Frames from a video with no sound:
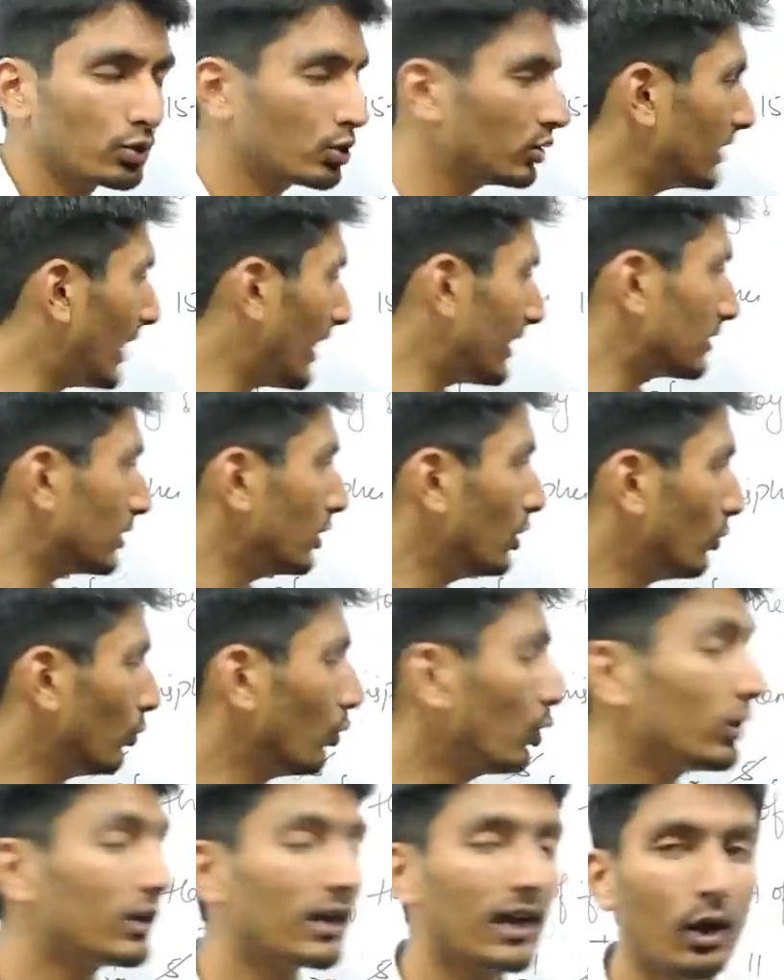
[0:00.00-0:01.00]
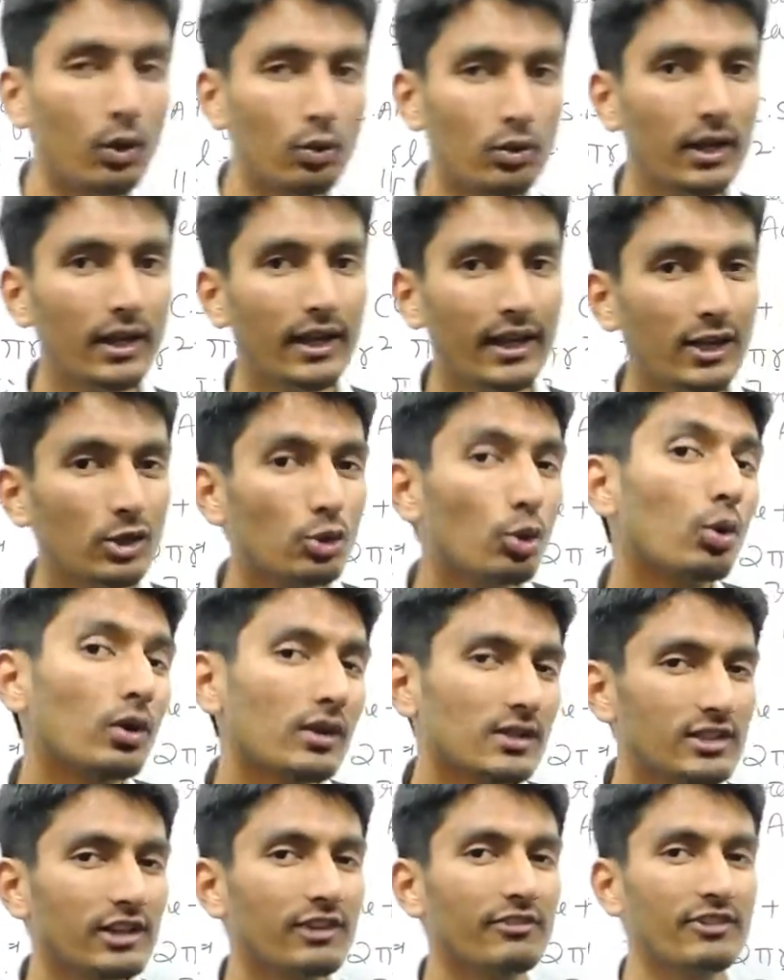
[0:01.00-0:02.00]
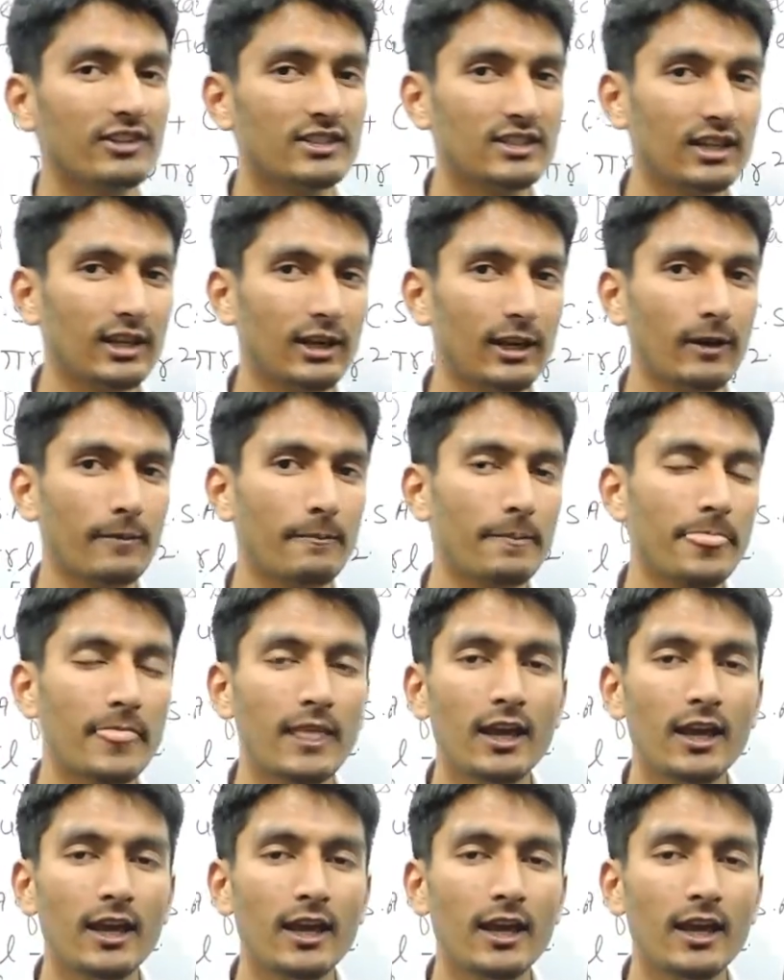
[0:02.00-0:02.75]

So that won't count in total surface area.